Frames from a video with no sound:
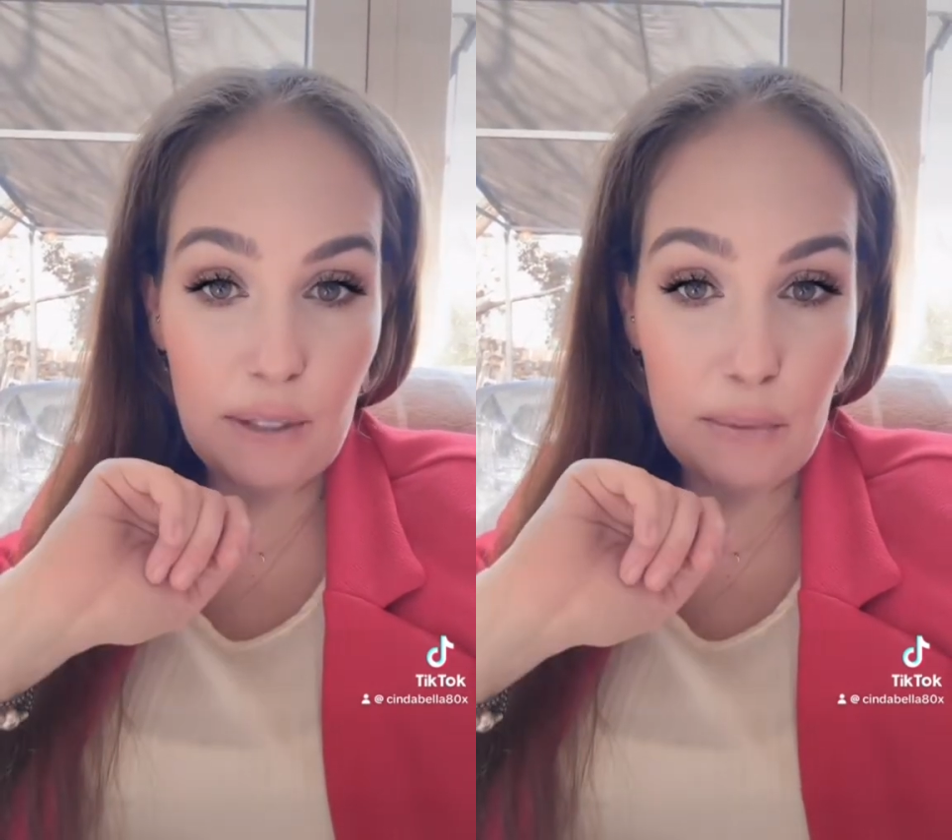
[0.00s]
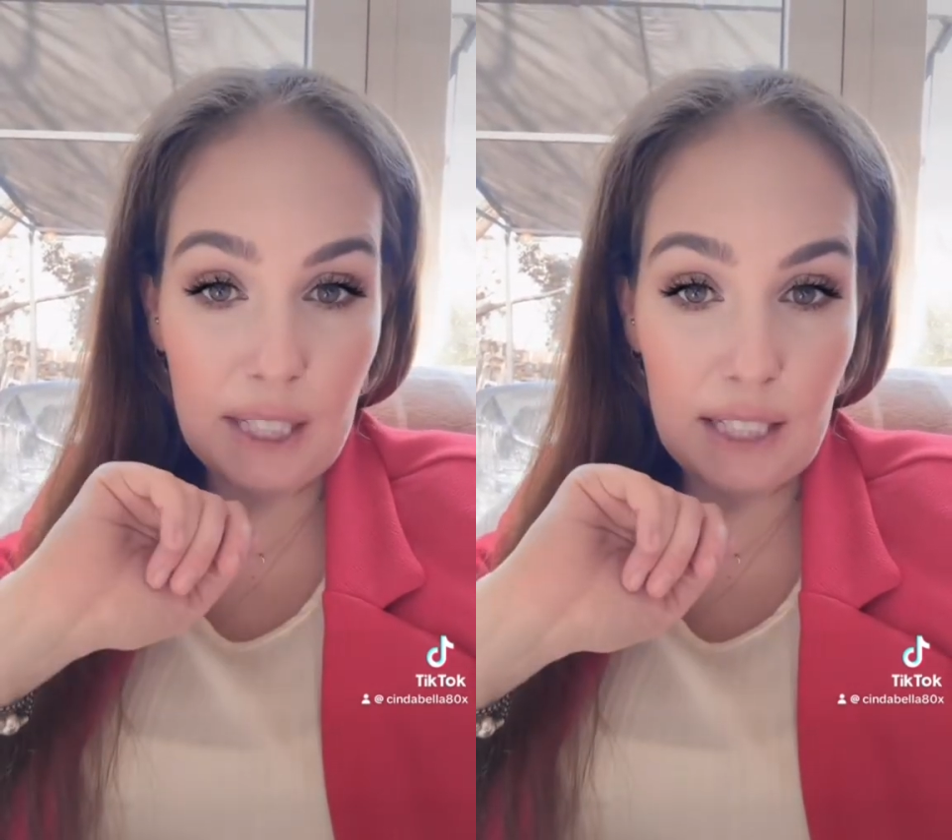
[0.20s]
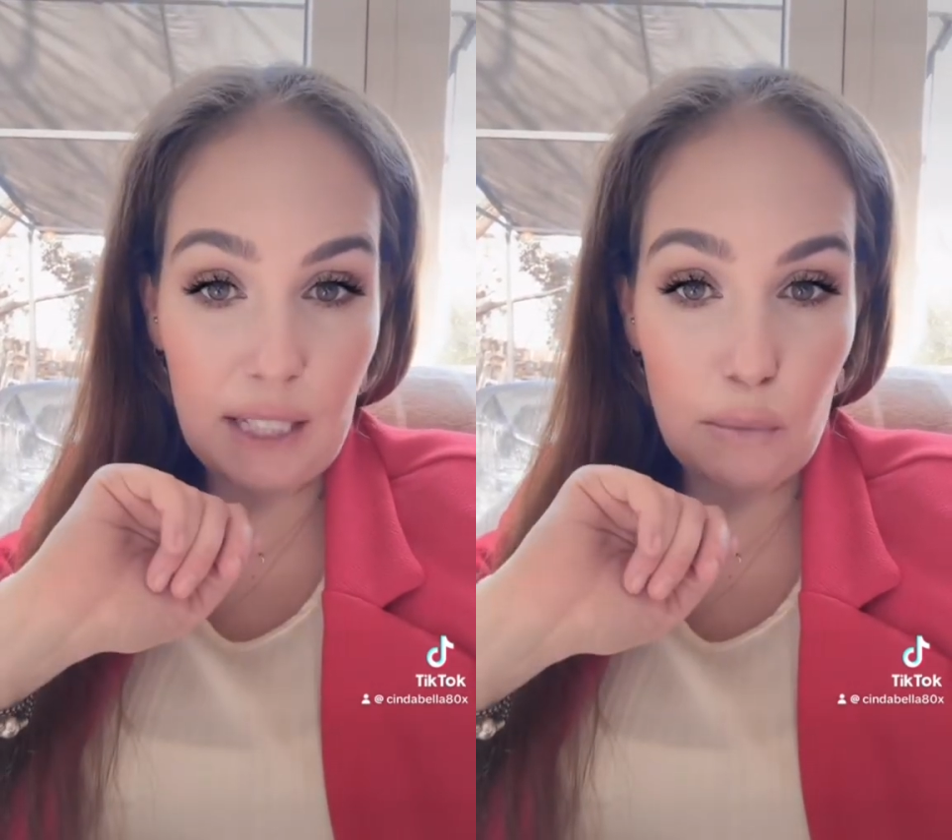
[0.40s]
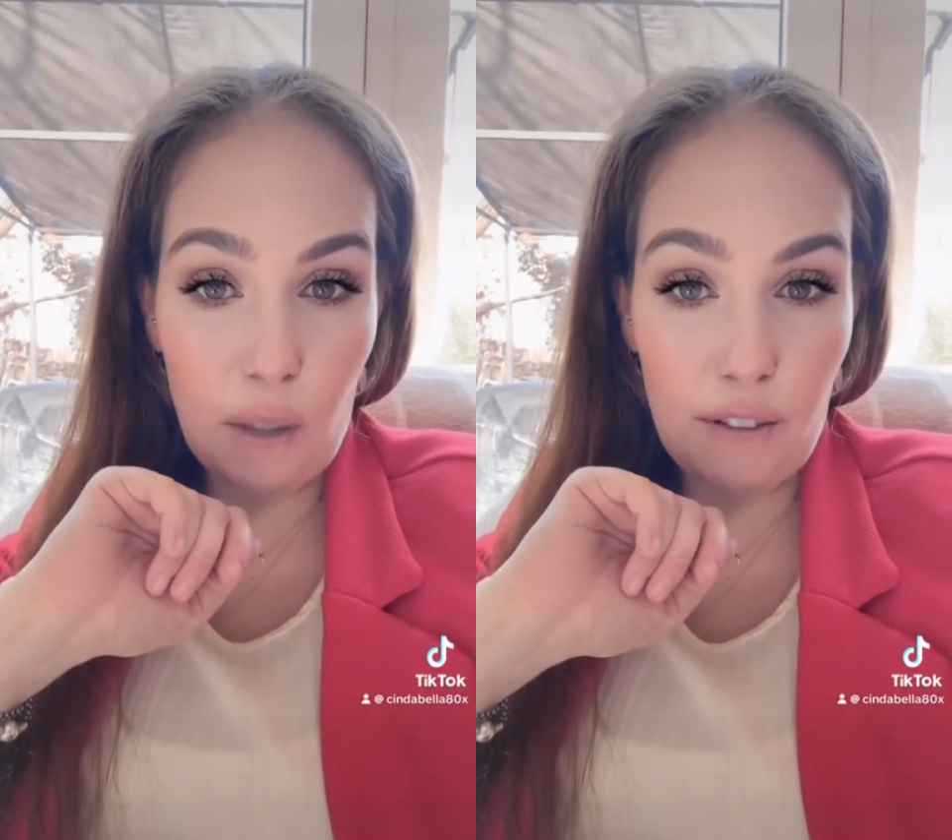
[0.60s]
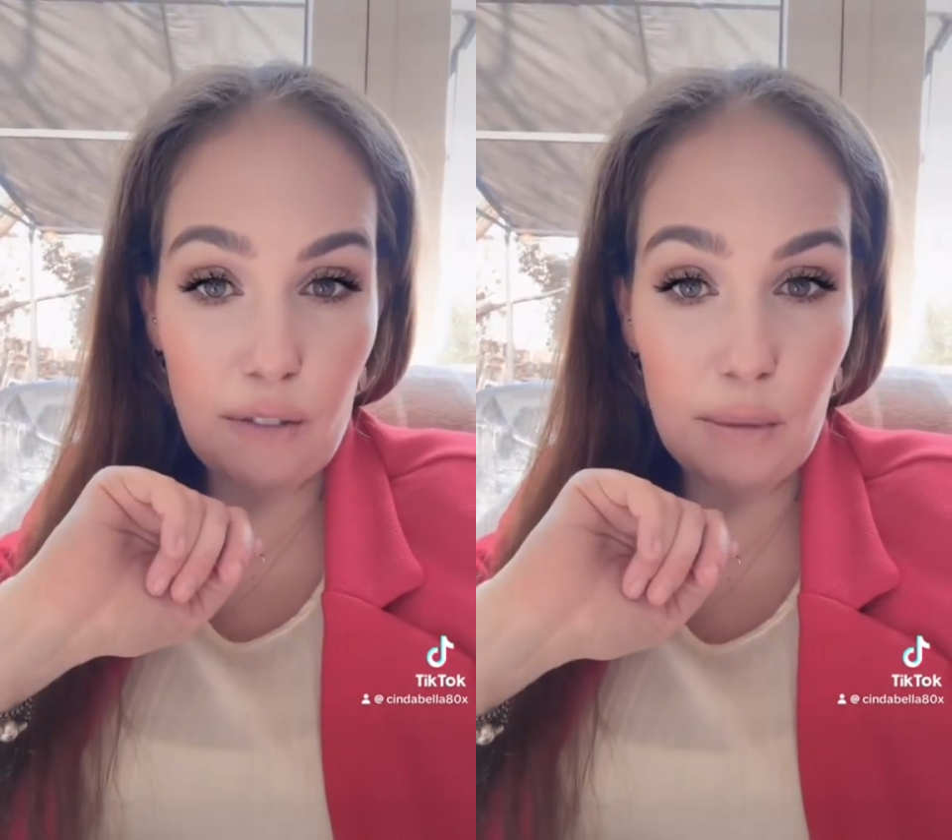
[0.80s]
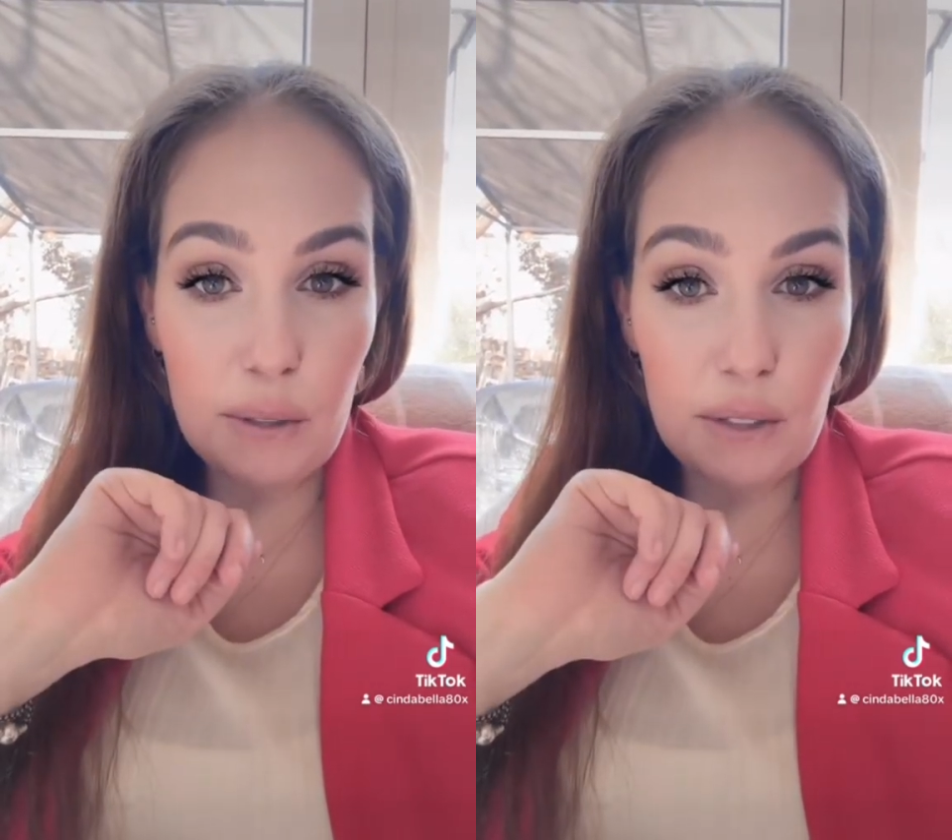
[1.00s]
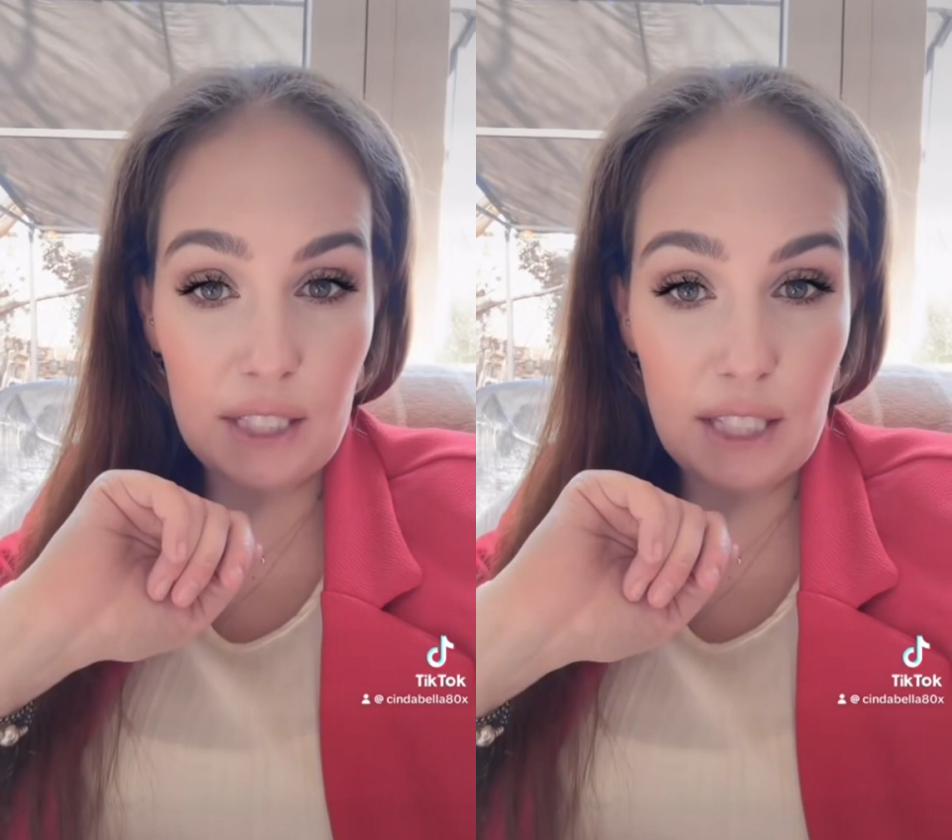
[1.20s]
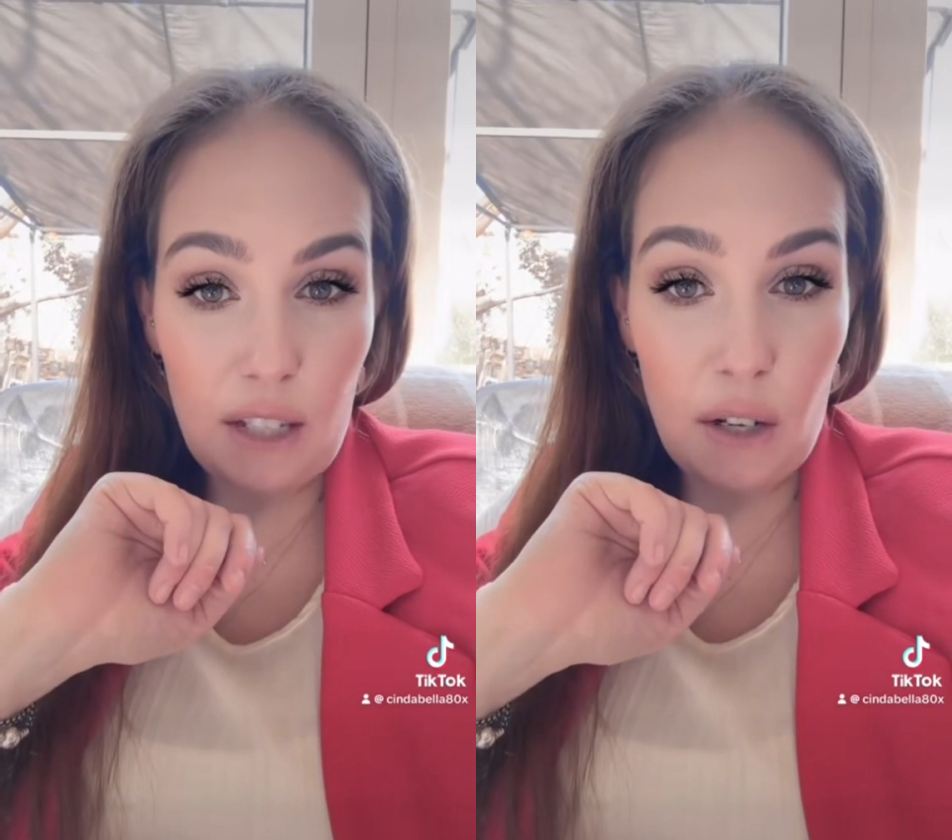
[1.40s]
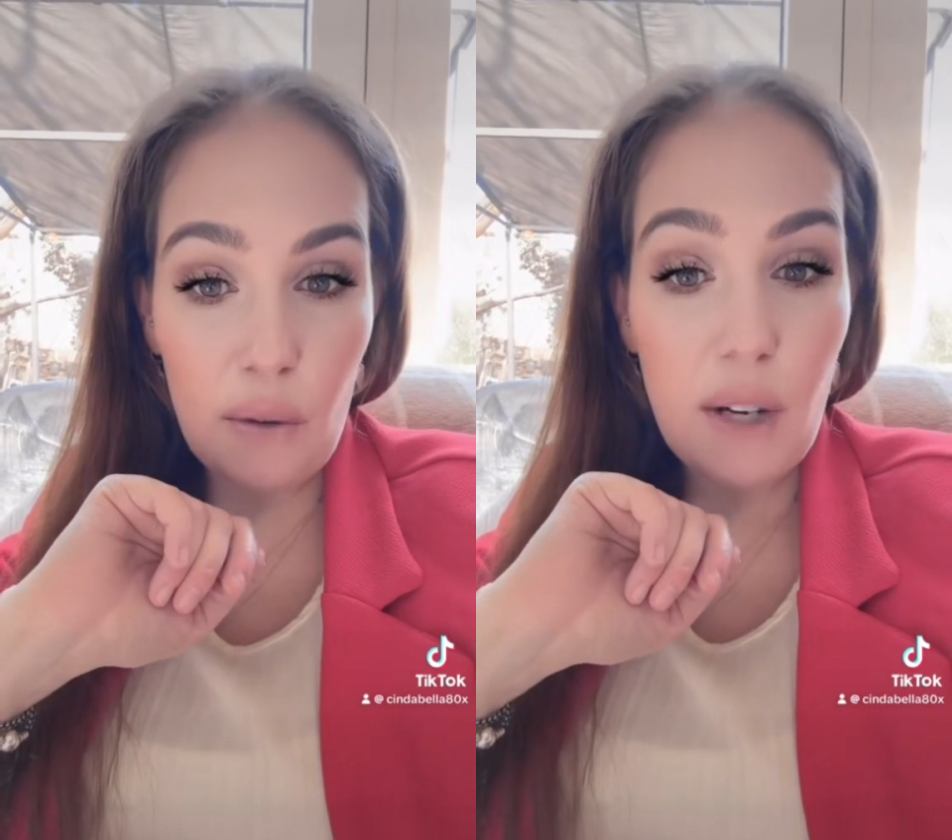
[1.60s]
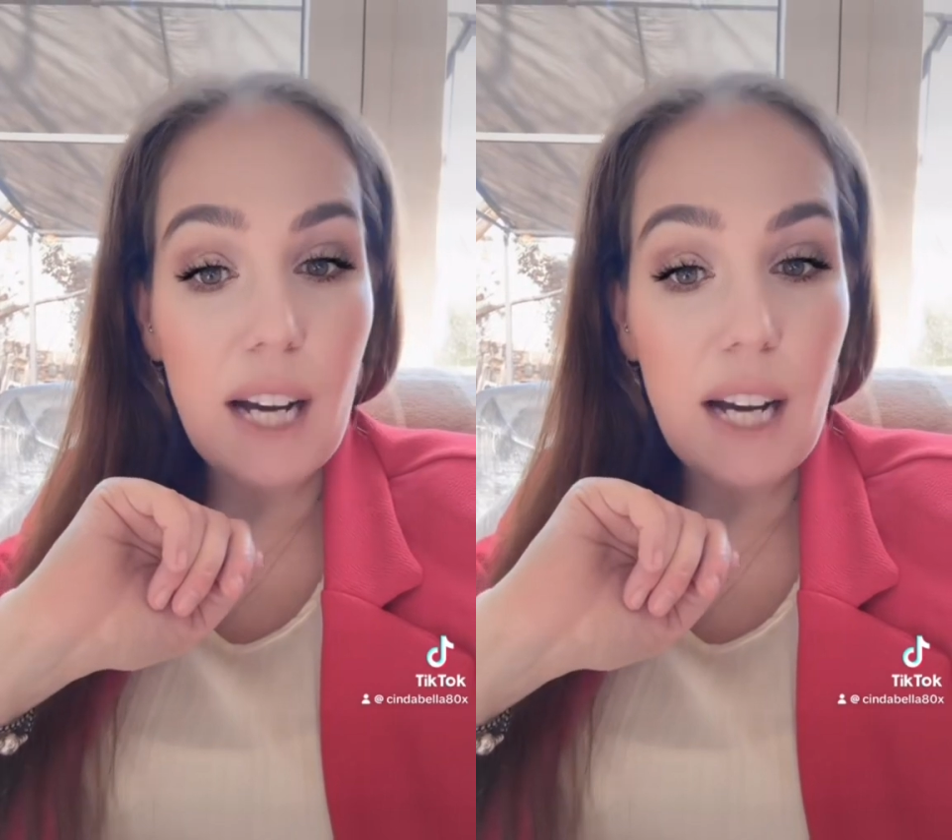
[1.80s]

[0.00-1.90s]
with the T1 form to the CRO,